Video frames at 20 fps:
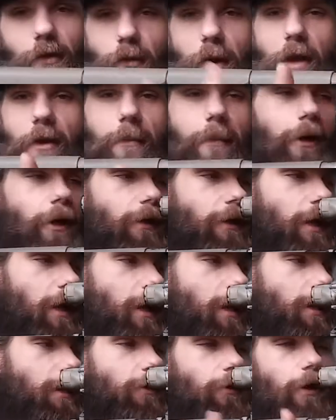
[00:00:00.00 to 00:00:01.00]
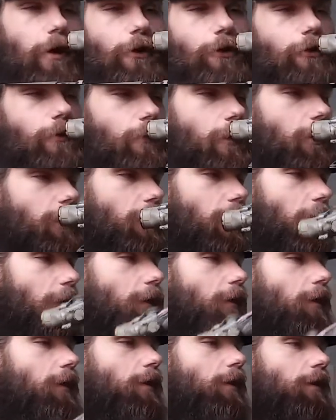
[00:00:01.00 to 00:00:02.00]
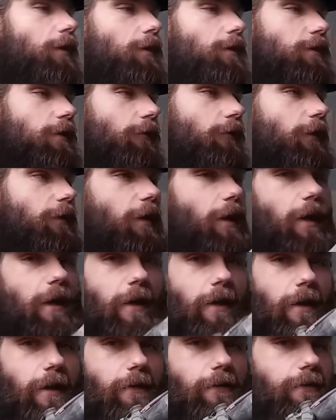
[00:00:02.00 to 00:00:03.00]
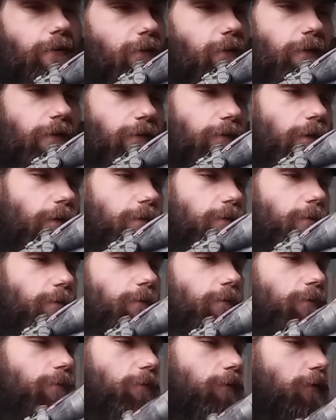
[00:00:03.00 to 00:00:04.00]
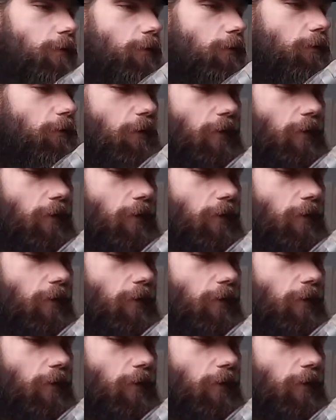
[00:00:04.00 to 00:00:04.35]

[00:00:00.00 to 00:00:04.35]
around a barricade or under a barricade, stuff like that, and it's awesome. So